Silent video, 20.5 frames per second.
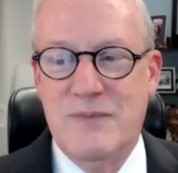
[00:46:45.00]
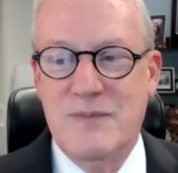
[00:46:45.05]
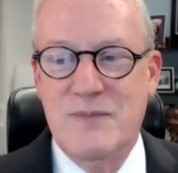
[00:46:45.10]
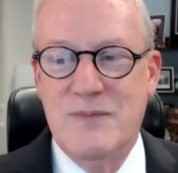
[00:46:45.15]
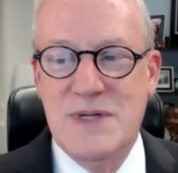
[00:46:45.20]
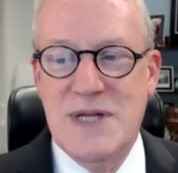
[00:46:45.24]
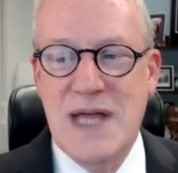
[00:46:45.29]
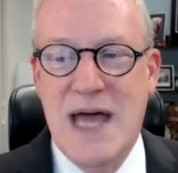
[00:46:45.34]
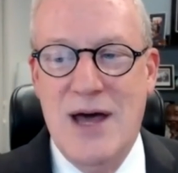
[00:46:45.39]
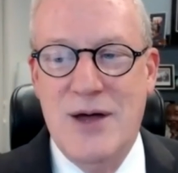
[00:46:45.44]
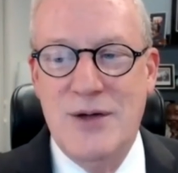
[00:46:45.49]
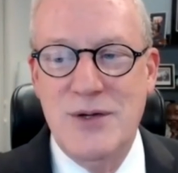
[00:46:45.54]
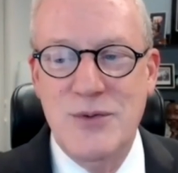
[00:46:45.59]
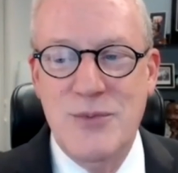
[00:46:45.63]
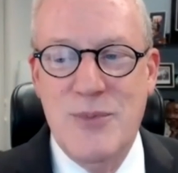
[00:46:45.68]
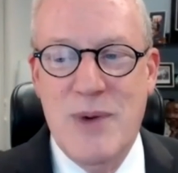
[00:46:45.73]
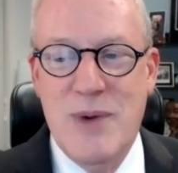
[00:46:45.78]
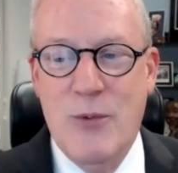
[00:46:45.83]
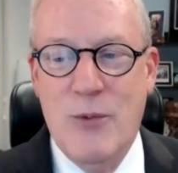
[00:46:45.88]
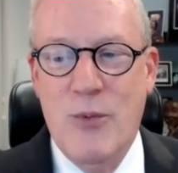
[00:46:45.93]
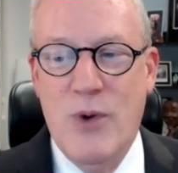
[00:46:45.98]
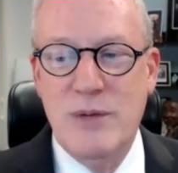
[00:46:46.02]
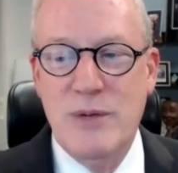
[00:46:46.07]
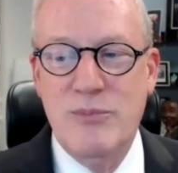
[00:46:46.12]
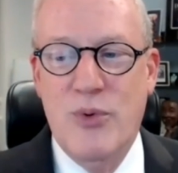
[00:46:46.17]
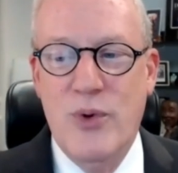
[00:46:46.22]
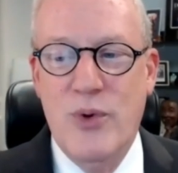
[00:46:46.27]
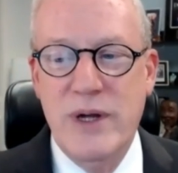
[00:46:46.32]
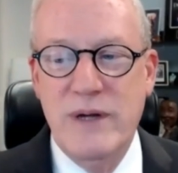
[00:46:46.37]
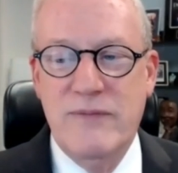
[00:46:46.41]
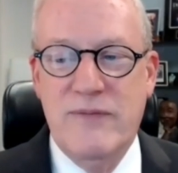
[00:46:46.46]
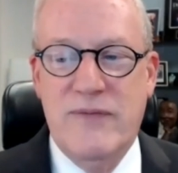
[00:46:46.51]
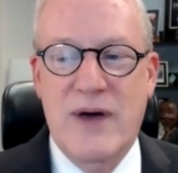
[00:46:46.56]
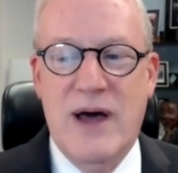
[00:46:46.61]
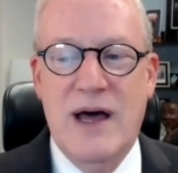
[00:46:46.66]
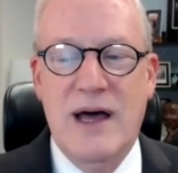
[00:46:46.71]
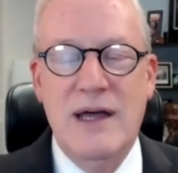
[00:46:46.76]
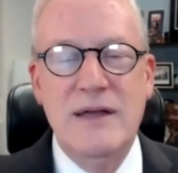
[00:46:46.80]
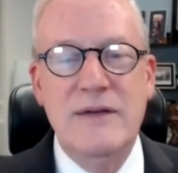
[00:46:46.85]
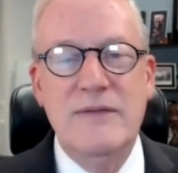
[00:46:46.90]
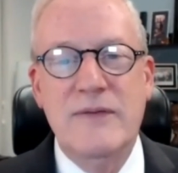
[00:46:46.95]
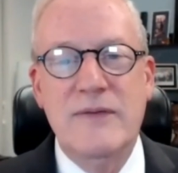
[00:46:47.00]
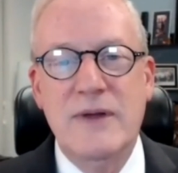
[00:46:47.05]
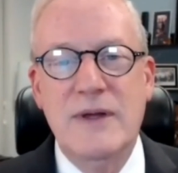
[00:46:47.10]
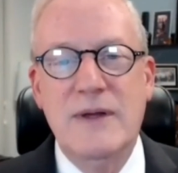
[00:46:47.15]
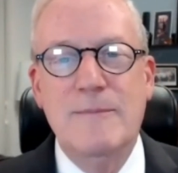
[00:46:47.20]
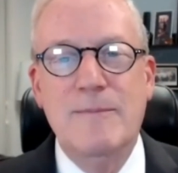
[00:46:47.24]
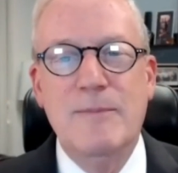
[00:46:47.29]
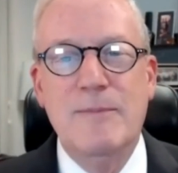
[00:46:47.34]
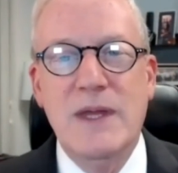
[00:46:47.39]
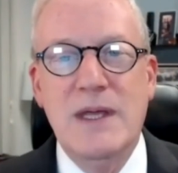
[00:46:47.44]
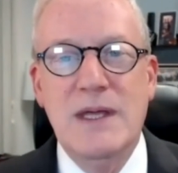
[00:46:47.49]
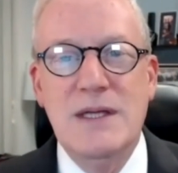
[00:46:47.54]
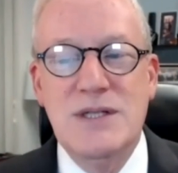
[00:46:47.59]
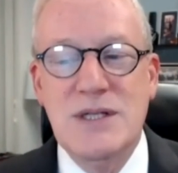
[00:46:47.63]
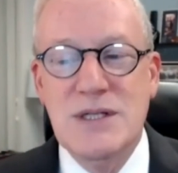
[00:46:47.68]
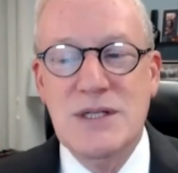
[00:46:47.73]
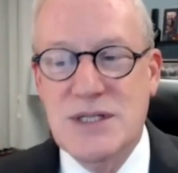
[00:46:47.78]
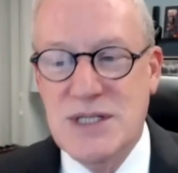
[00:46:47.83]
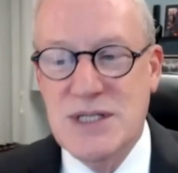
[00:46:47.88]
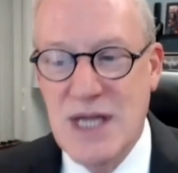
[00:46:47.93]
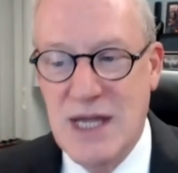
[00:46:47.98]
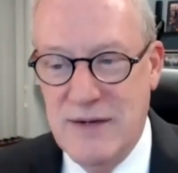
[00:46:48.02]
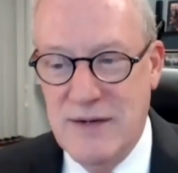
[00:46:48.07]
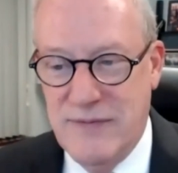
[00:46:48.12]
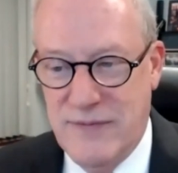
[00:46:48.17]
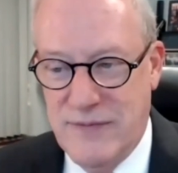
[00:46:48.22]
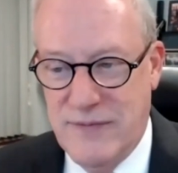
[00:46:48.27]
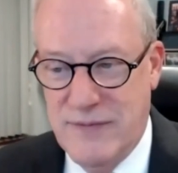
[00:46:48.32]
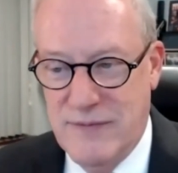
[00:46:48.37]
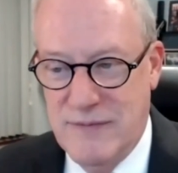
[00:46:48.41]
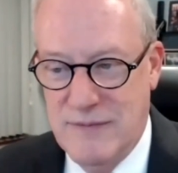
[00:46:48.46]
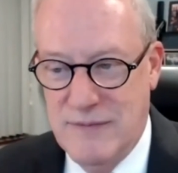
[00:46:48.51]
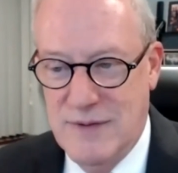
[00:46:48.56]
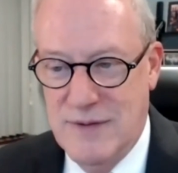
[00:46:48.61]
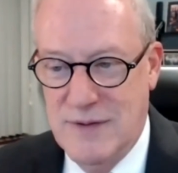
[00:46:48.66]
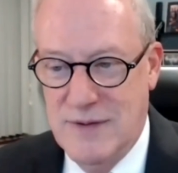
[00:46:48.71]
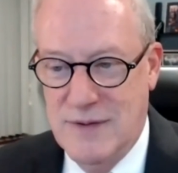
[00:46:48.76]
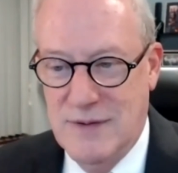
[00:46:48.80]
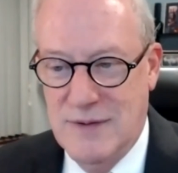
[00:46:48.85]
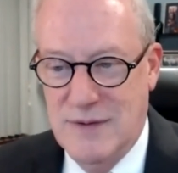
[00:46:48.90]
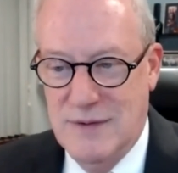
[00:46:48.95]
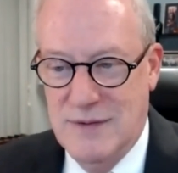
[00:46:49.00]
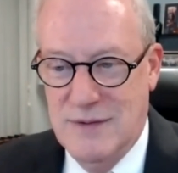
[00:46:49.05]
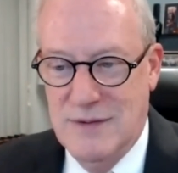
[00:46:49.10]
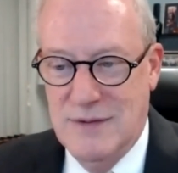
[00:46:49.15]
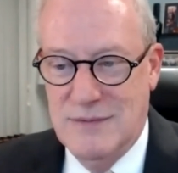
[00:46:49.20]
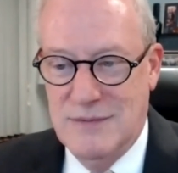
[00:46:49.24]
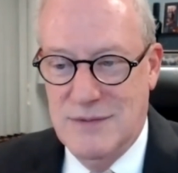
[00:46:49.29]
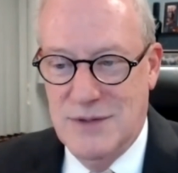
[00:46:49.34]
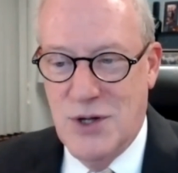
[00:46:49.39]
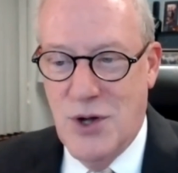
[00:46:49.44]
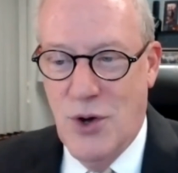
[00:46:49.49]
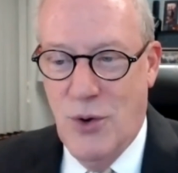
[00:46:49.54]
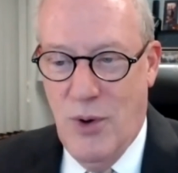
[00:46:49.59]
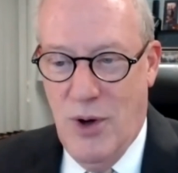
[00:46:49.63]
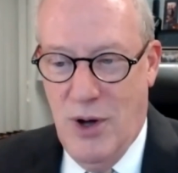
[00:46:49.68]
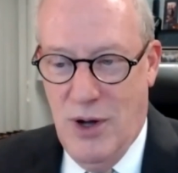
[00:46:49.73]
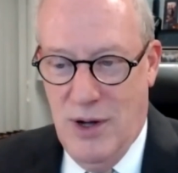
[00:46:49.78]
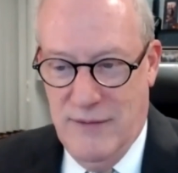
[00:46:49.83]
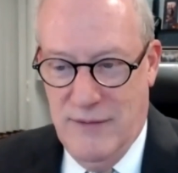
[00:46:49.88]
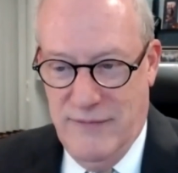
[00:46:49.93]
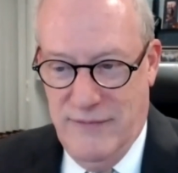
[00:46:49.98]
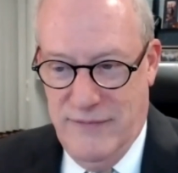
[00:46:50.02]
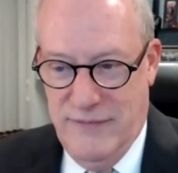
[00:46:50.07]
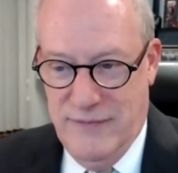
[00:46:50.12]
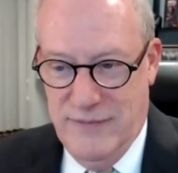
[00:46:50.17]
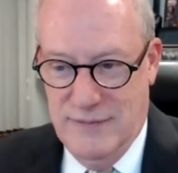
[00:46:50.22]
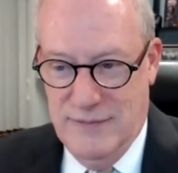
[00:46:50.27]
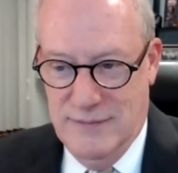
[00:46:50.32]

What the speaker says: down to about 1.5. Is it safe to go off?